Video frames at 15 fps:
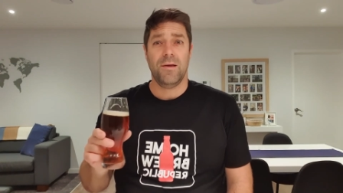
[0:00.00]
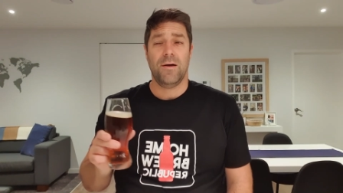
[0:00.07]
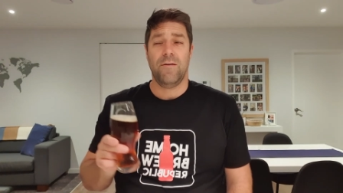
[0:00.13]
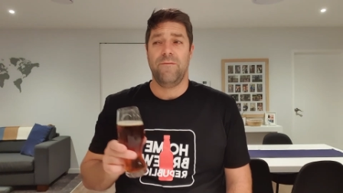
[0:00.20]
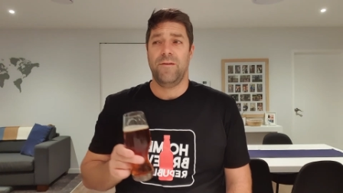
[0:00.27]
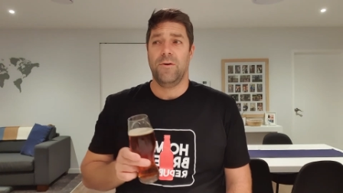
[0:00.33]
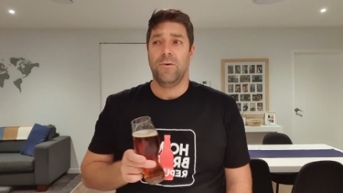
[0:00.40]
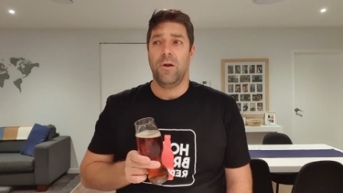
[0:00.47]
I
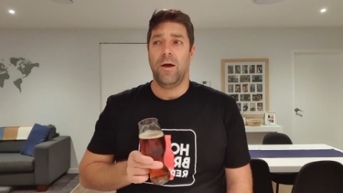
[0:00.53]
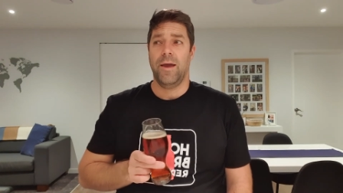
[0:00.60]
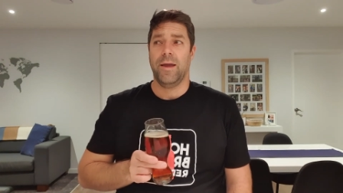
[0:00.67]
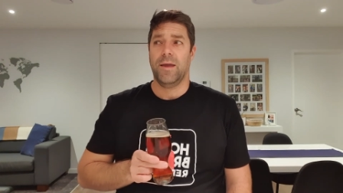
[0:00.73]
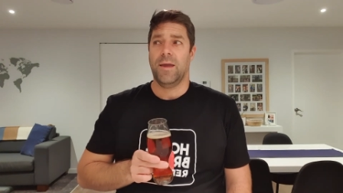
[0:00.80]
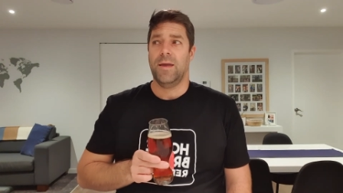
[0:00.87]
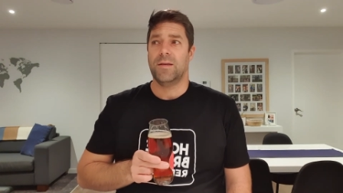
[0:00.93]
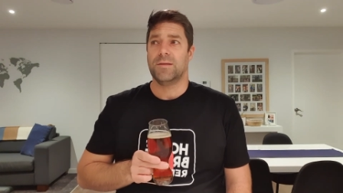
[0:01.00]
feel like
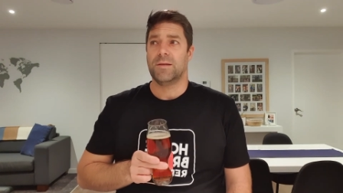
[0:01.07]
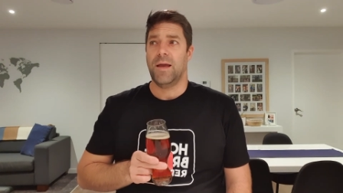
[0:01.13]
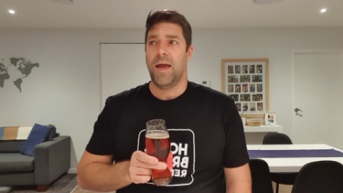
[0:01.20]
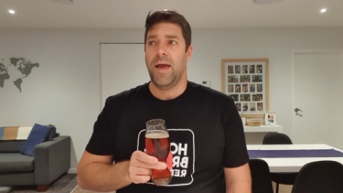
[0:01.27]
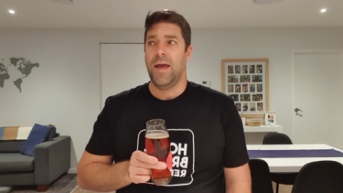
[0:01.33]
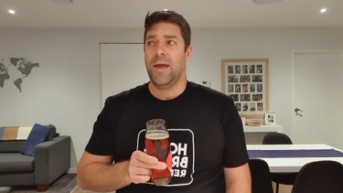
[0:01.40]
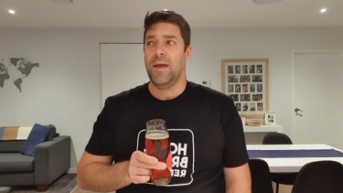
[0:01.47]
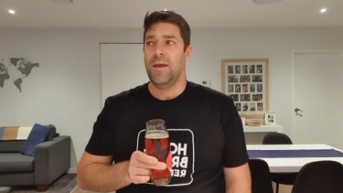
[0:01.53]
it's
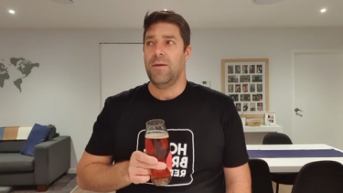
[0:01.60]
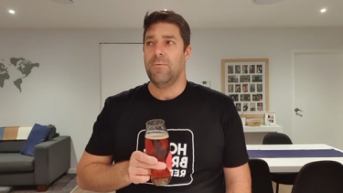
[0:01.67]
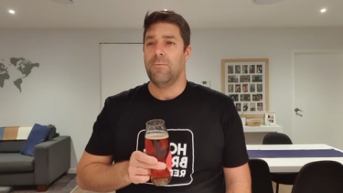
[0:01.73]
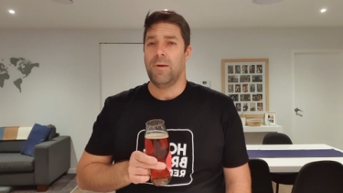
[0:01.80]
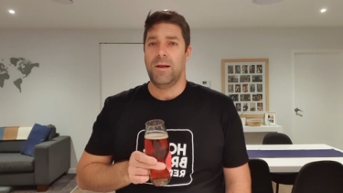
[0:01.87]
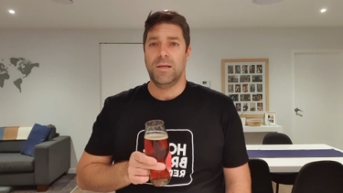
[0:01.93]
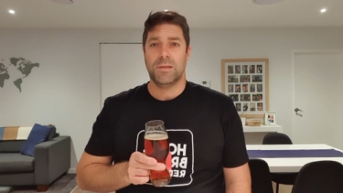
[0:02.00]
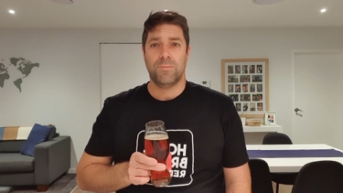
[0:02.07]
a
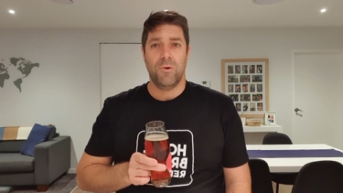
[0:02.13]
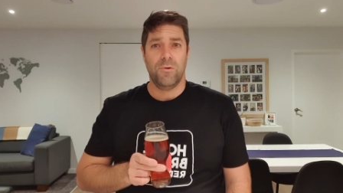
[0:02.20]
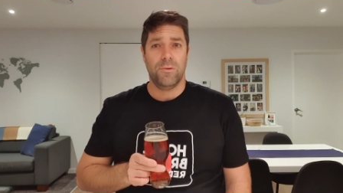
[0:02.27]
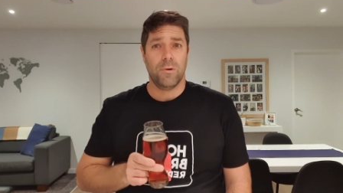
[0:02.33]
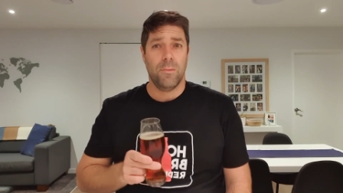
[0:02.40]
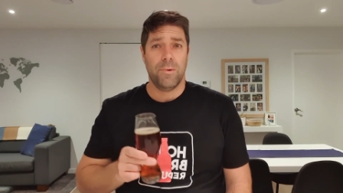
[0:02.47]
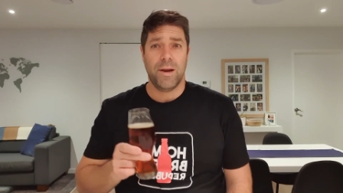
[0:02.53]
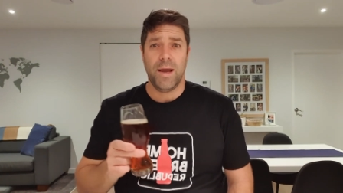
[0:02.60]
really smooth
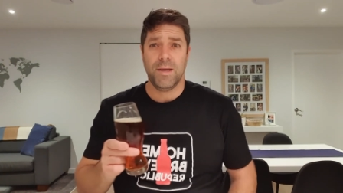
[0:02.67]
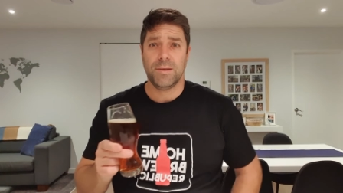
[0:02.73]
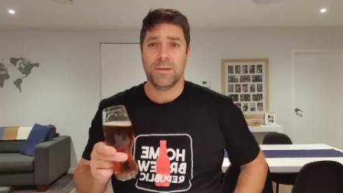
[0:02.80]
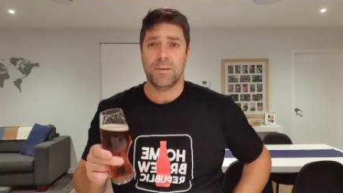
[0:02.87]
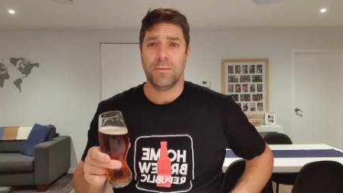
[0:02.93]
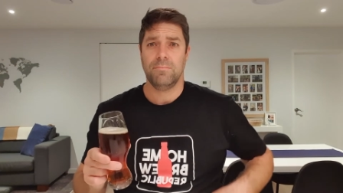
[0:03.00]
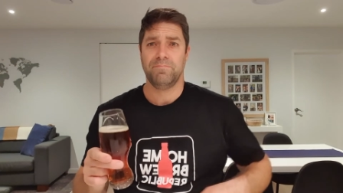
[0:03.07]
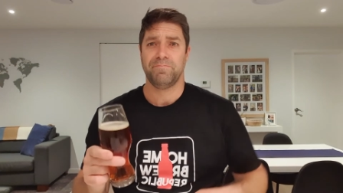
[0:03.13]

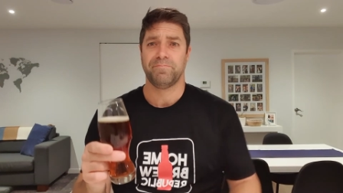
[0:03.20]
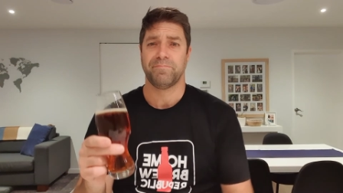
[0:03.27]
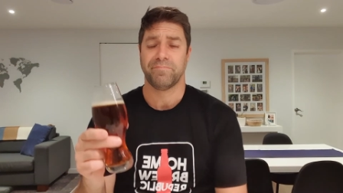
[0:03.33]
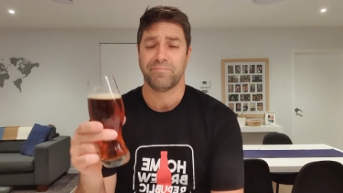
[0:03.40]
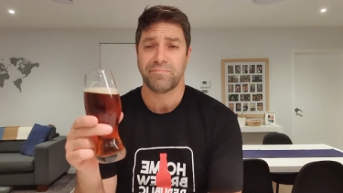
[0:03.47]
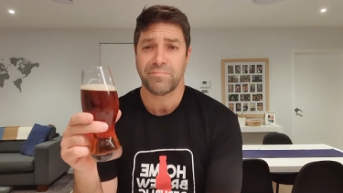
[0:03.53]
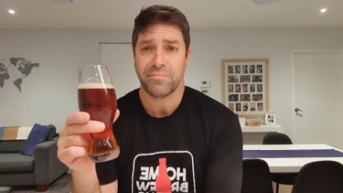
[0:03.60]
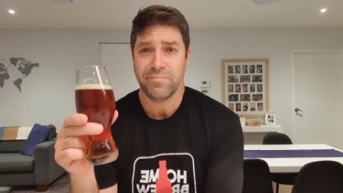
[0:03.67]
combination
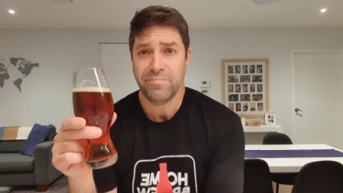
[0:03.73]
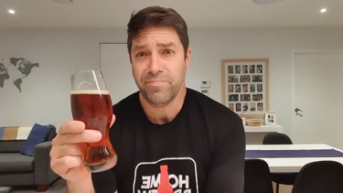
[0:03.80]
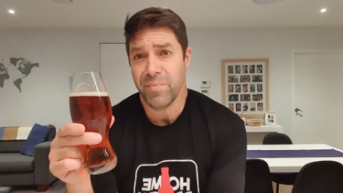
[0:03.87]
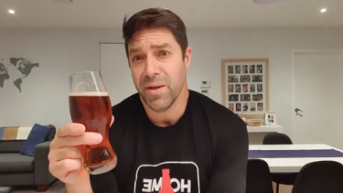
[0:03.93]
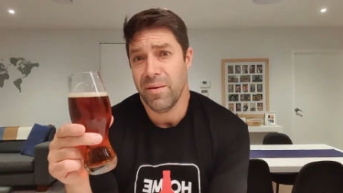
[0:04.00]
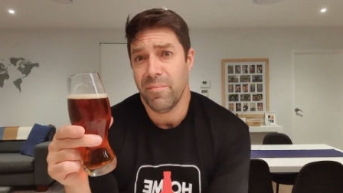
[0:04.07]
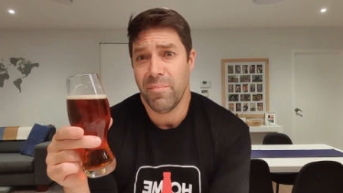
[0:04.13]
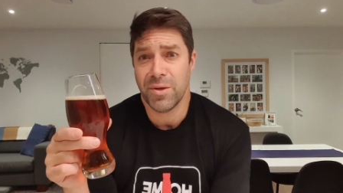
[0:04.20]

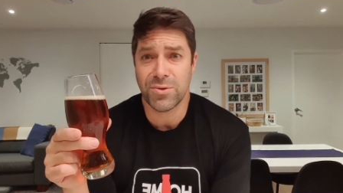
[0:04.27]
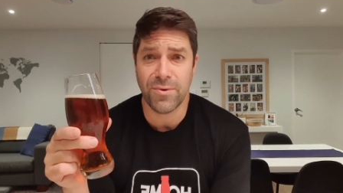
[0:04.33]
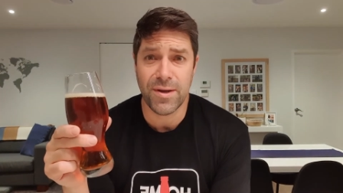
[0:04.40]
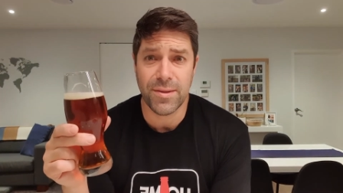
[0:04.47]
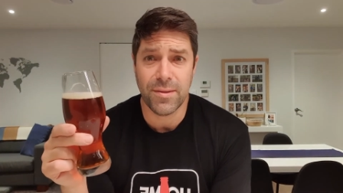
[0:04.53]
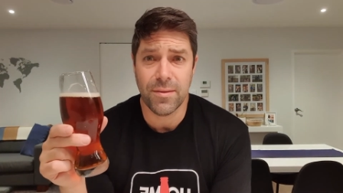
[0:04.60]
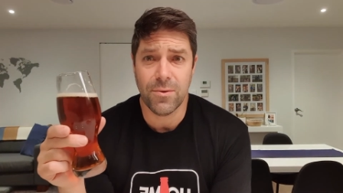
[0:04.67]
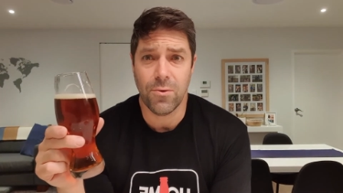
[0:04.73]

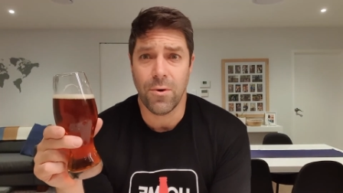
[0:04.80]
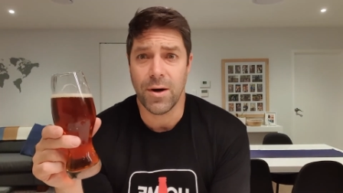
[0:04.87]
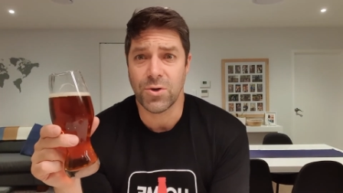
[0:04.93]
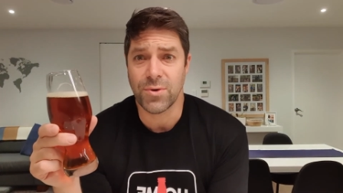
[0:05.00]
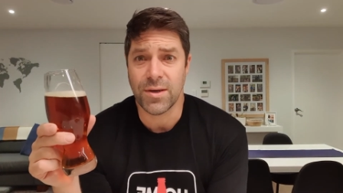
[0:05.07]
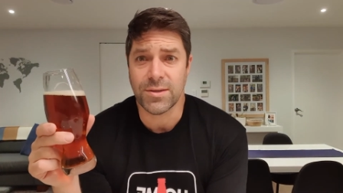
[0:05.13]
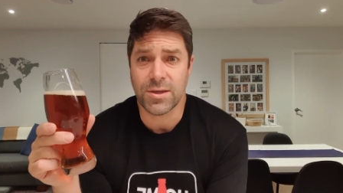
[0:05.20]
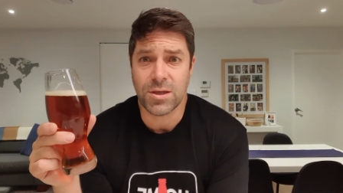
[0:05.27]
between, or a
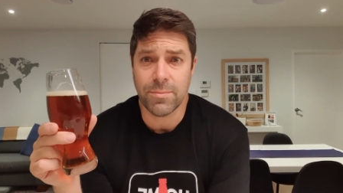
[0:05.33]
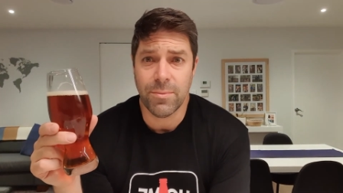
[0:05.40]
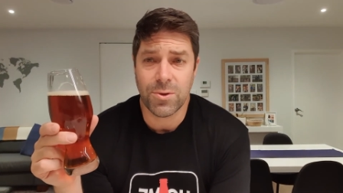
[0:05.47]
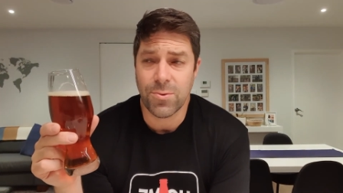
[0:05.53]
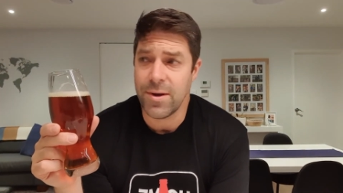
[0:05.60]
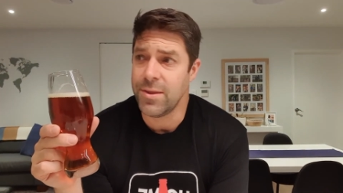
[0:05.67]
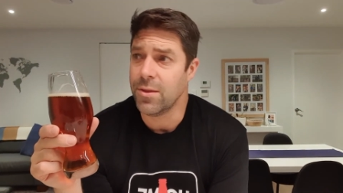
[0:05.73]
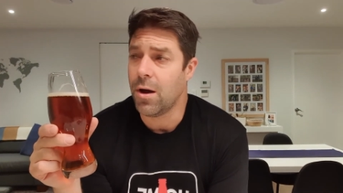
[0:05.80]
transition
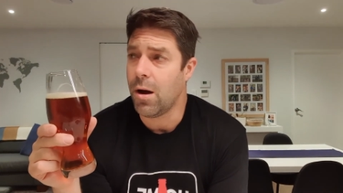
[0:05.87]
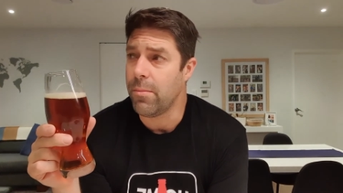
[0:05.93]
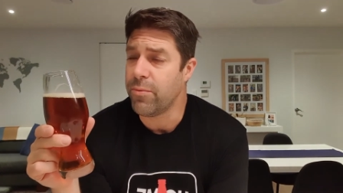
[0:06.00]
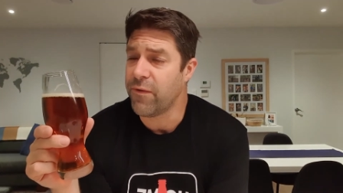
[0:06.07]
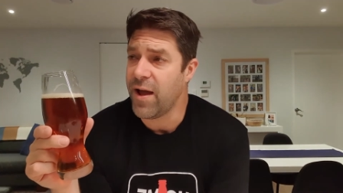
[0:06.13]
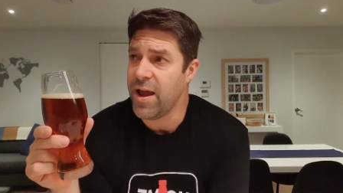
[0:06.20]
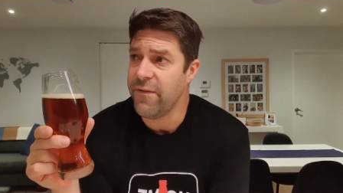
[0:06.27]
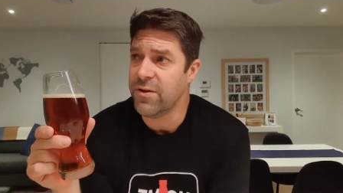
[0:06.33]
between the hop
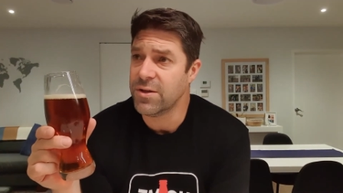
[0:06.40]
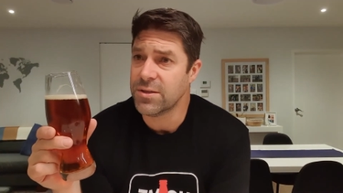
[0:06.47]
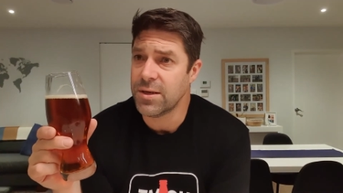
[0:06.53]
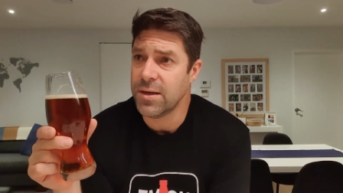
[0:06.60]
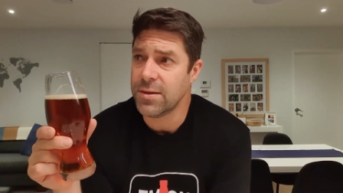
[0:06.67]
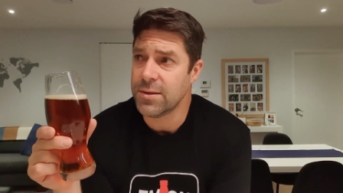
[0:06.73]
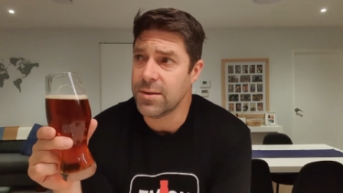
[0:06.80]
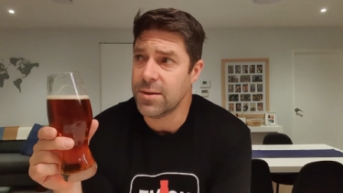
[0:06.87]
flavours
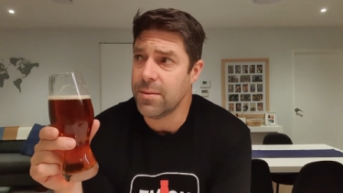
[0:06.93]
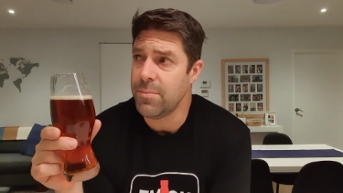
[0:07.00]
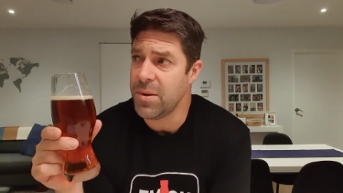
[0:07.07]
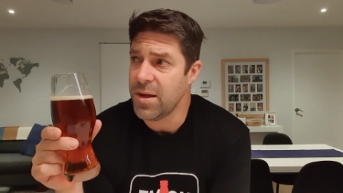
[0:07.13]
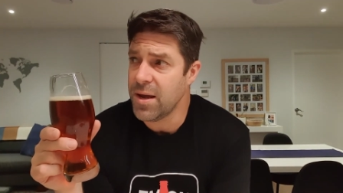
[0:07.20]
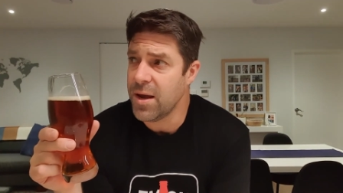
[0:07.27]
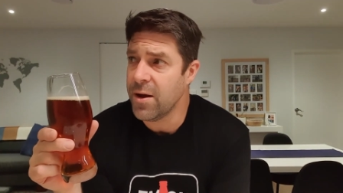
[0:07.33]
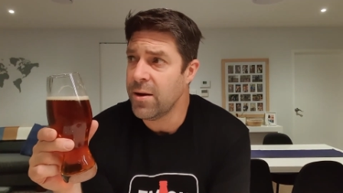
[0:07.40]
into the
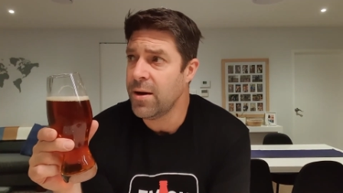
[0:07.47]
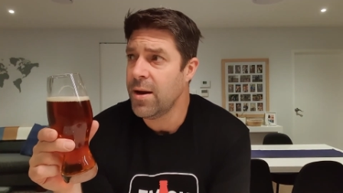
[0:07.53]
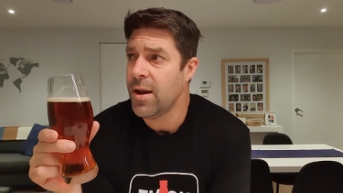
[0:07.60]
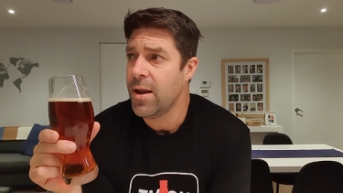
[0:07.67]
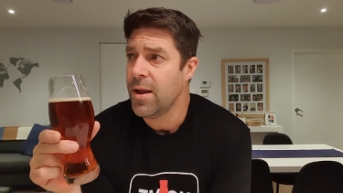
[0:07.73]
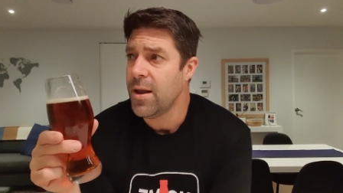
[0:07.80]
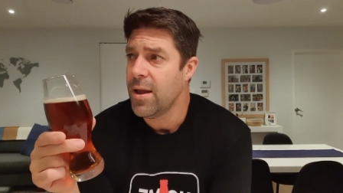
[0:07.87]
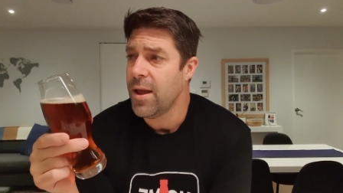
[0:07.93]
beer.
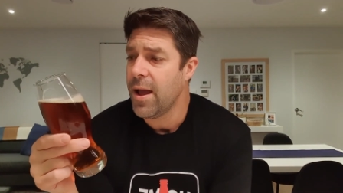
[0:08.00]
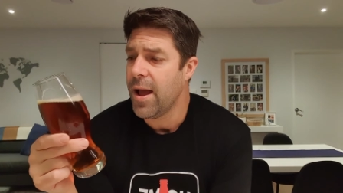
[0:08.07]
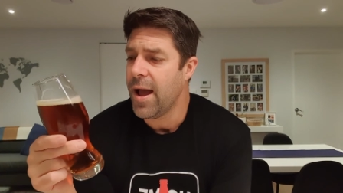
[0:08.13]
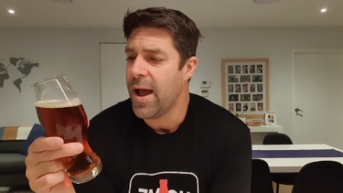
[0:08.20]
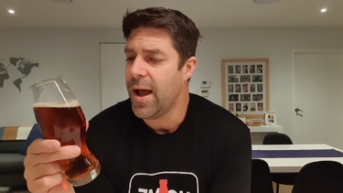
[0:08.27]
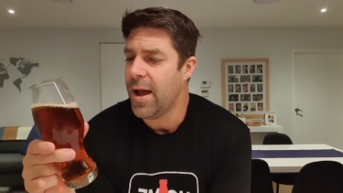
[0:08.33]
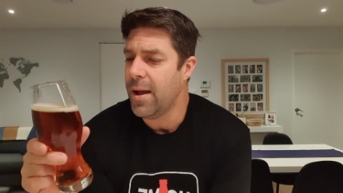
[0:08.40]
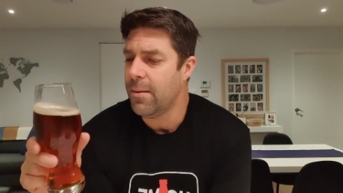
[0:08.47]

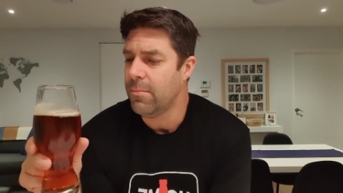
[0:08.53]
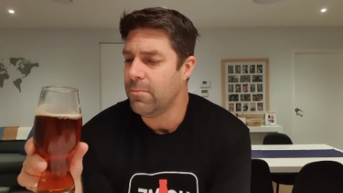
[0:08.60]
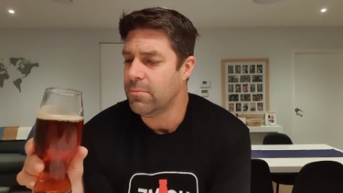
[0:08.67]
Yeah,